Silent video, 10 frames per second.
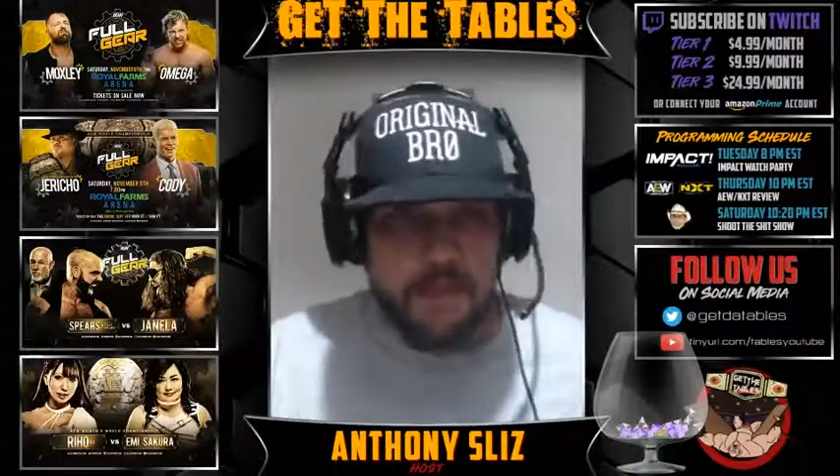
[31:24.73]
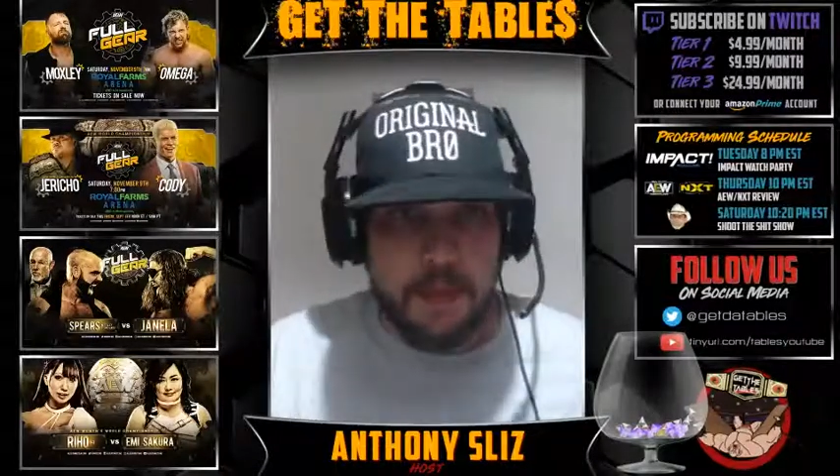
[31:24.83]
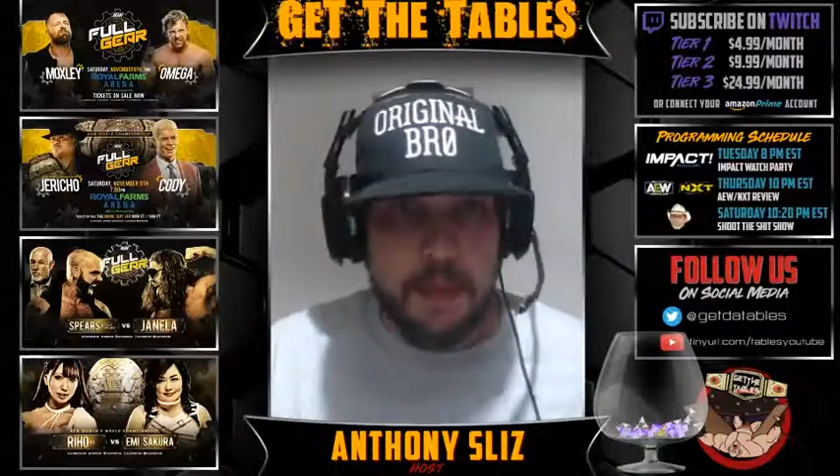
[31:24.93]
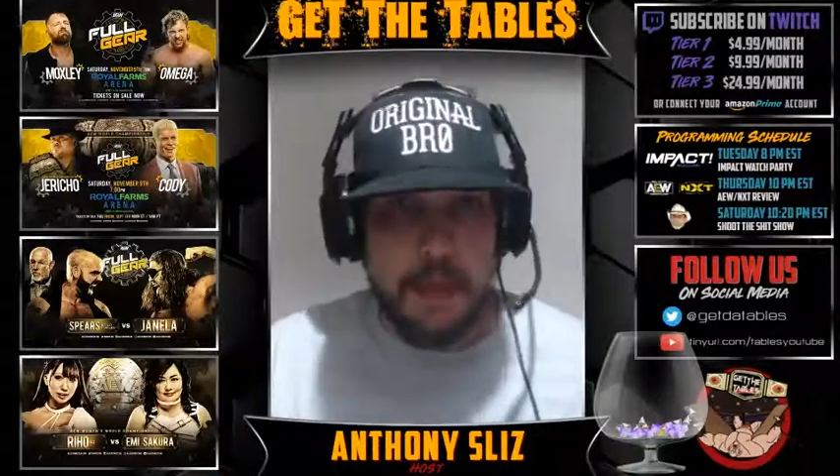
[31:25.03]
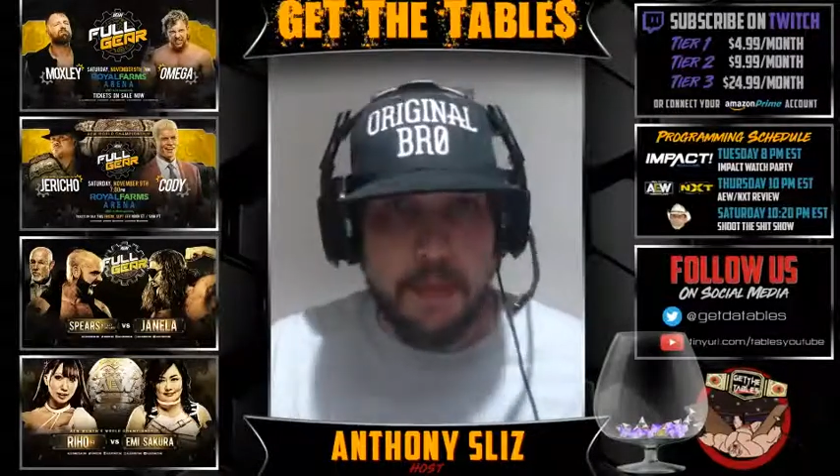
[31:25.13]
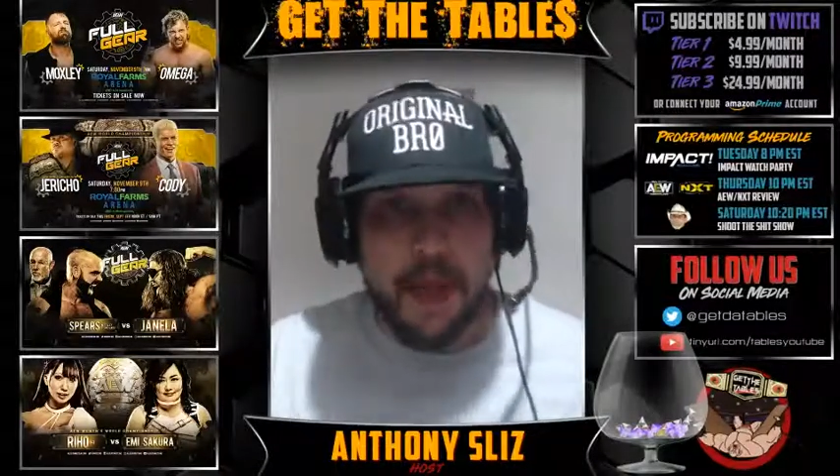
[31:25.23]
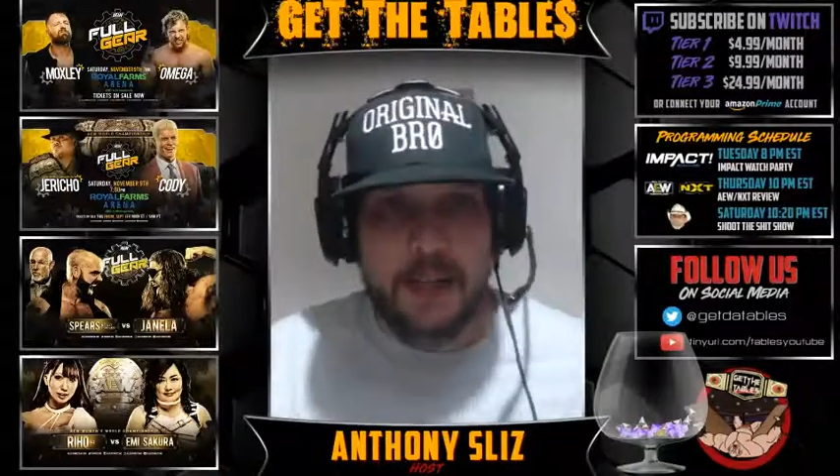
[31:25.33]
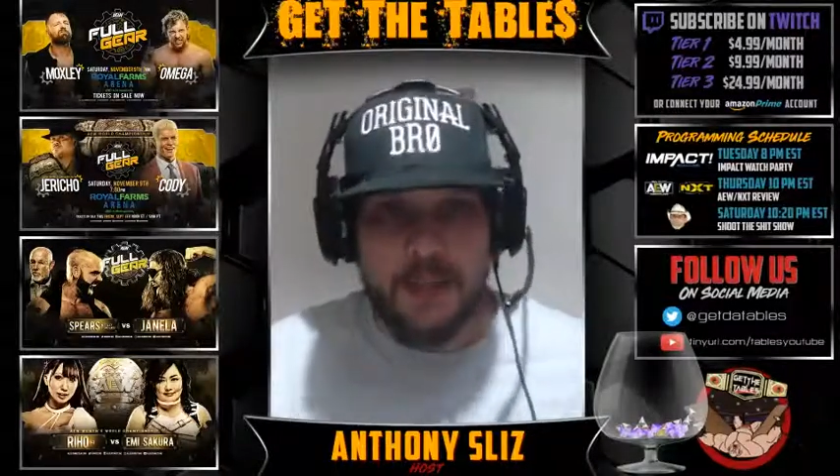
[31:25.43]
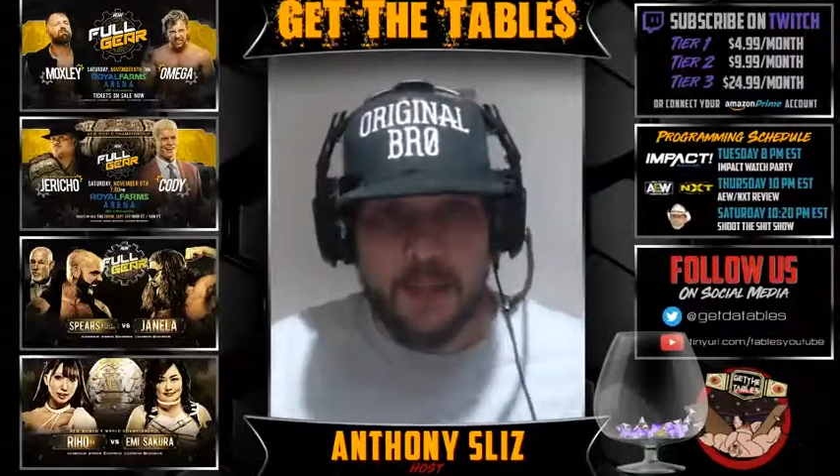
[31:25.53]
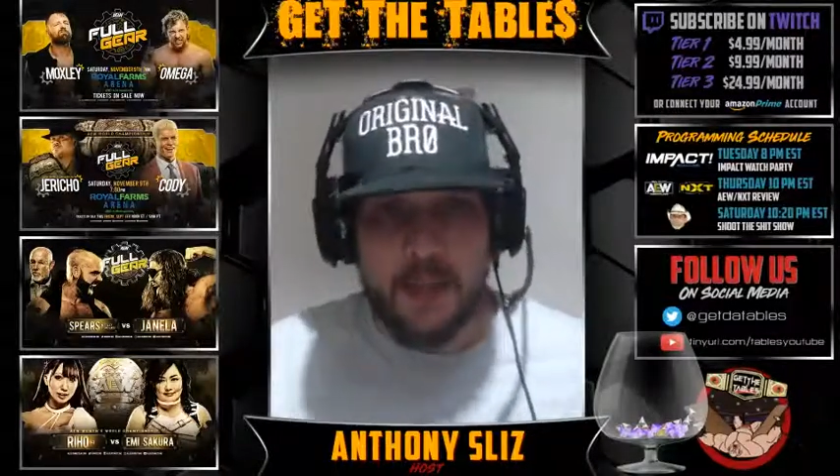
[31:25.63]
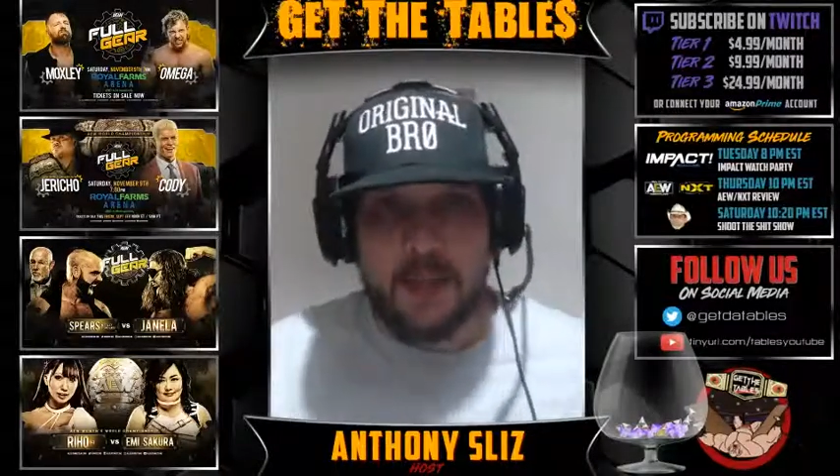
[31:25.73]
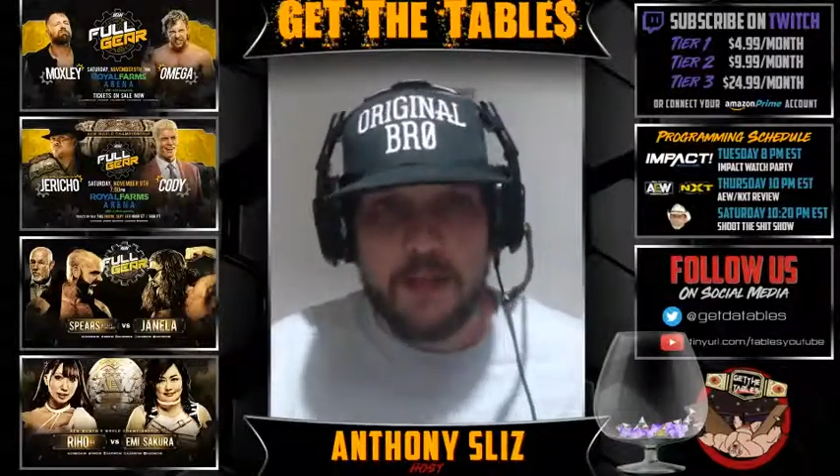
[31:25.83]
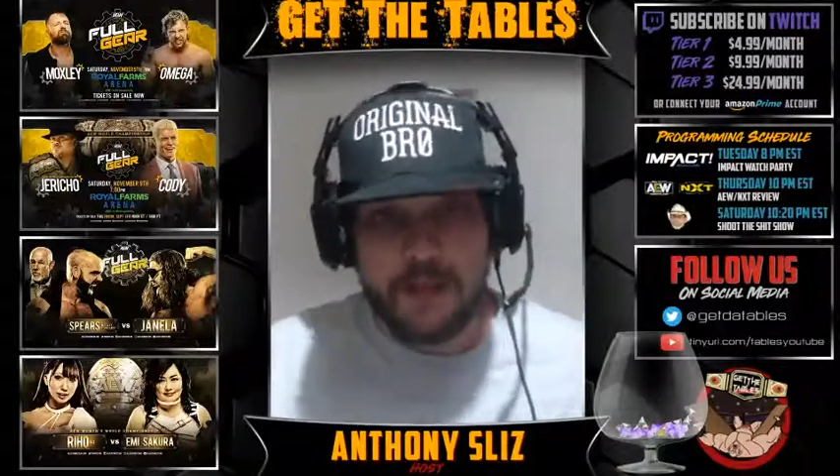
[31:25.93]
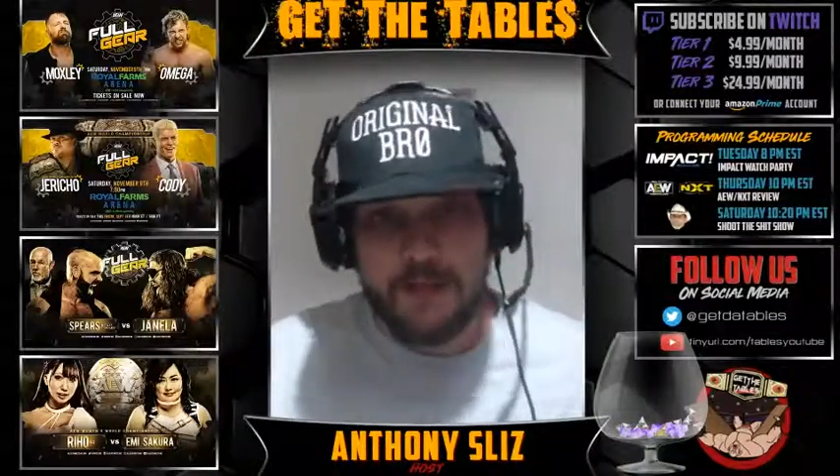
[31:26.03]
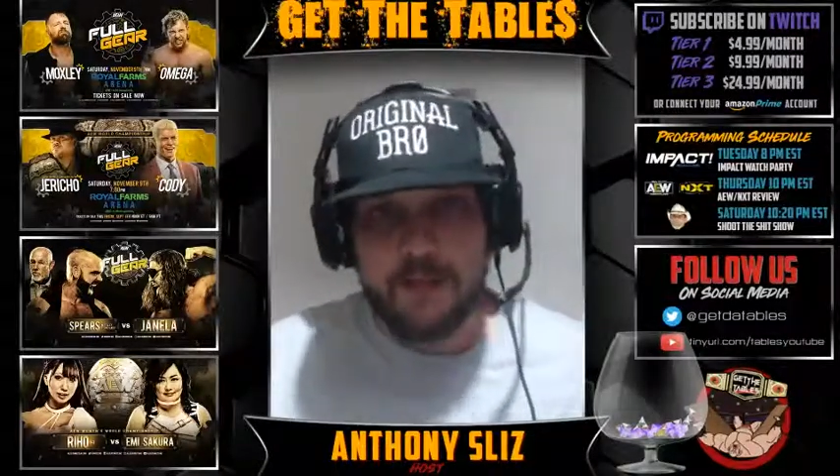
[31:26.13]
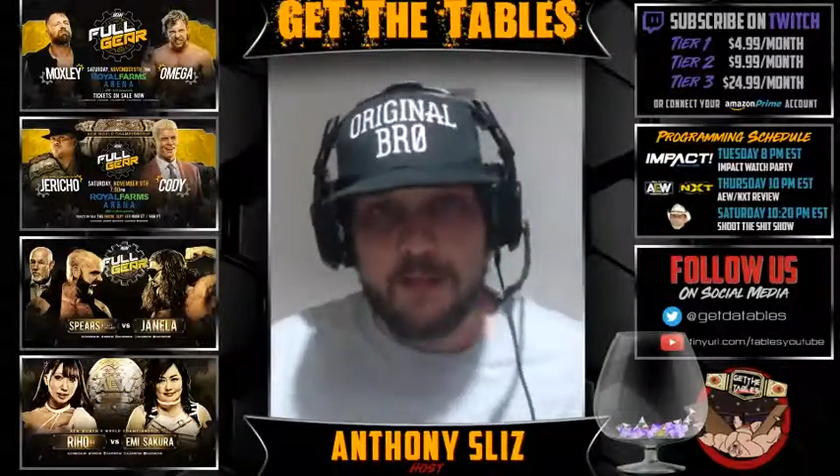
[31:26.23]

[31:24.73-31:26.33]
I'm gonna say Moxley wins.